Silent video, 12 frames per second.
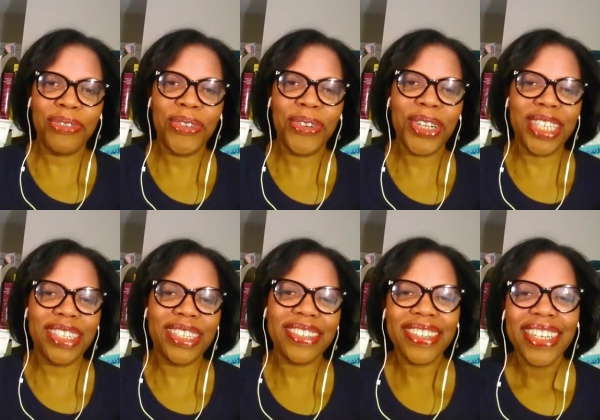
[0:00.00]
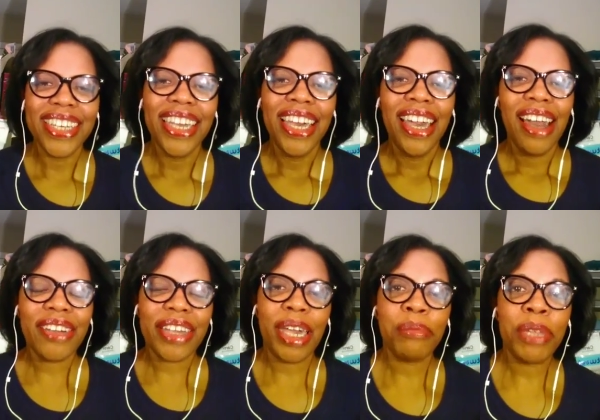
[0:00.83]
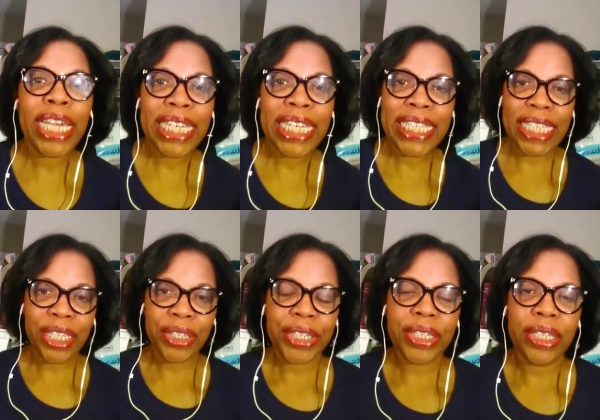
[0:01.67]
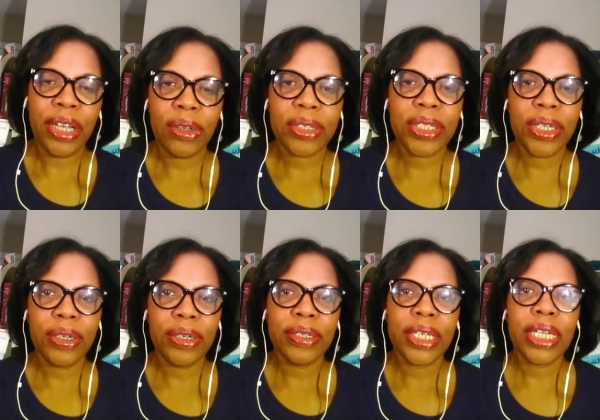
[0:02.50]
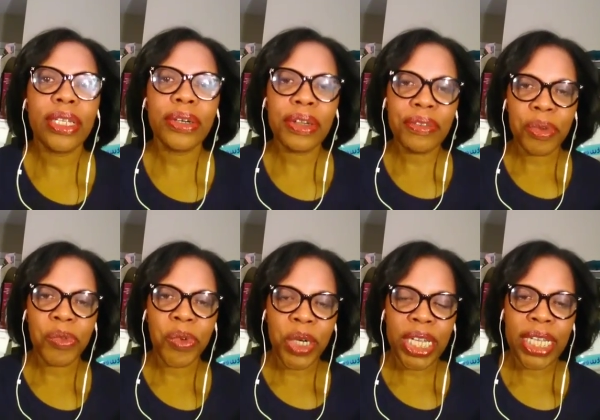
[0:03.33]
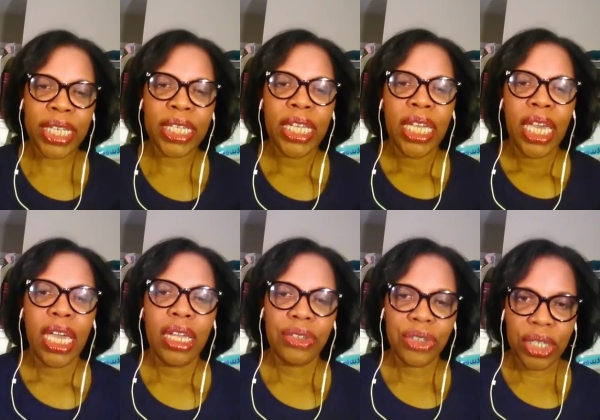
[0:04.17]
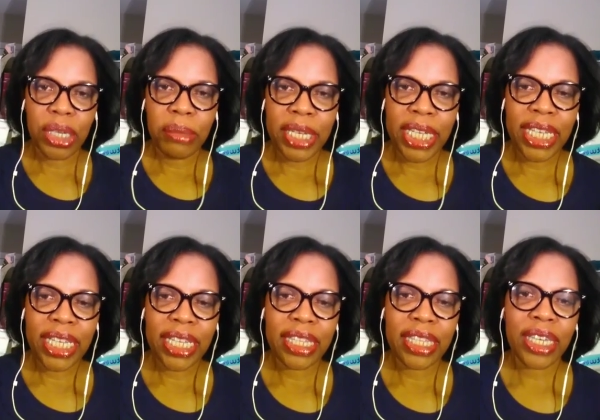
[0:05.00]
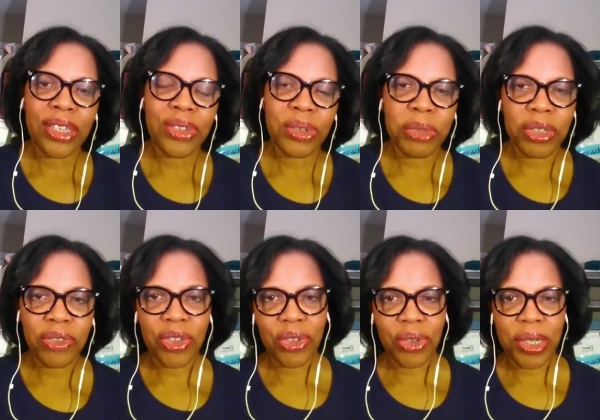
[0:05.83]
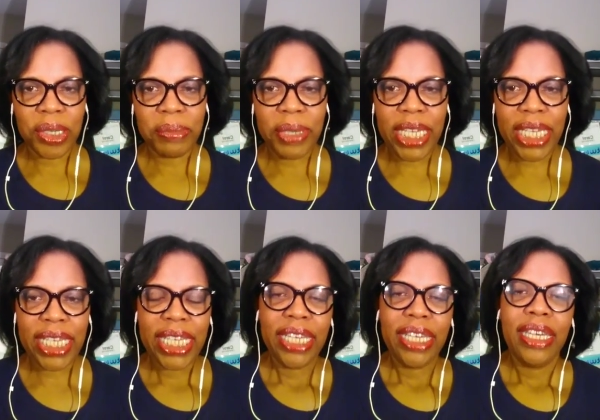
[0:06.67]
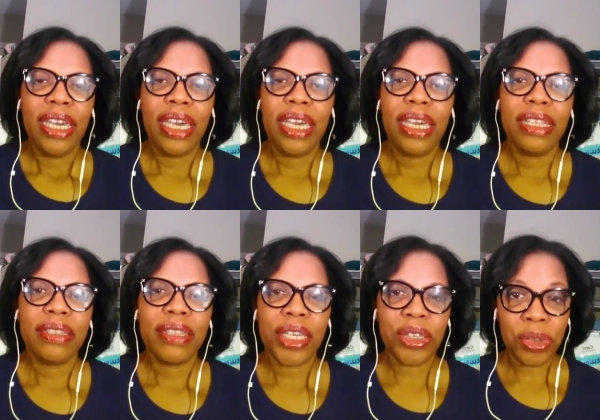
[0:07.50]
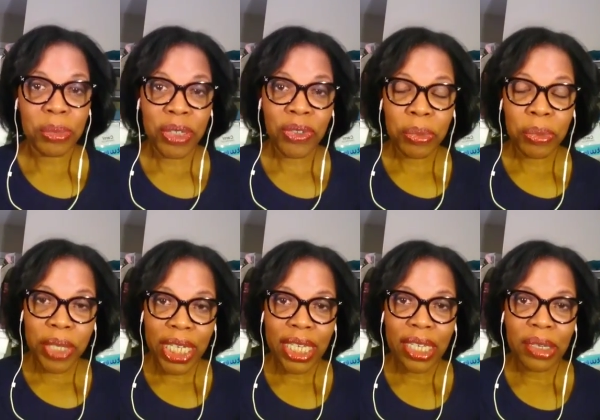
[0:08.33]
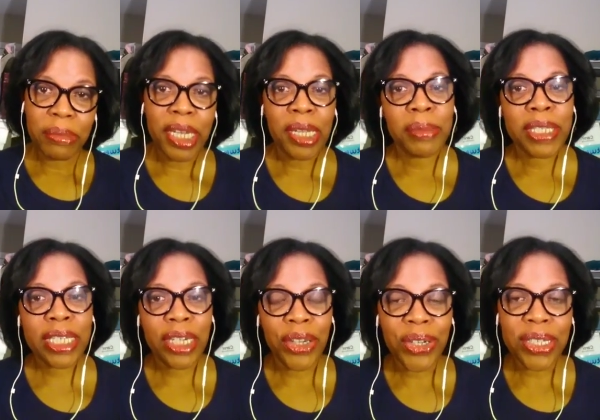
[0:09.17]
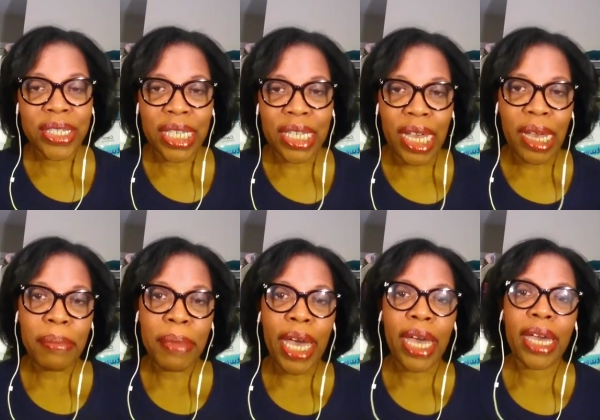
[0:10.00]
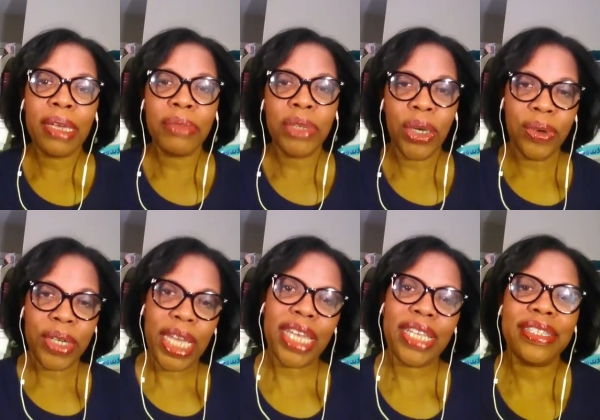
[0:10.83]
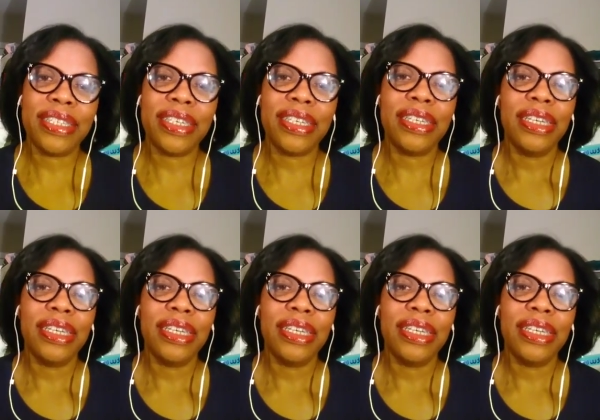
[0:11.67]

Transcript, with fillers: for you. Okay, I'm not going to stay on here long. So, hello everyone. As you're coming in, thank you so much for joining me, and thank you so much for being here. My name is Carol Dunlop. I am known as the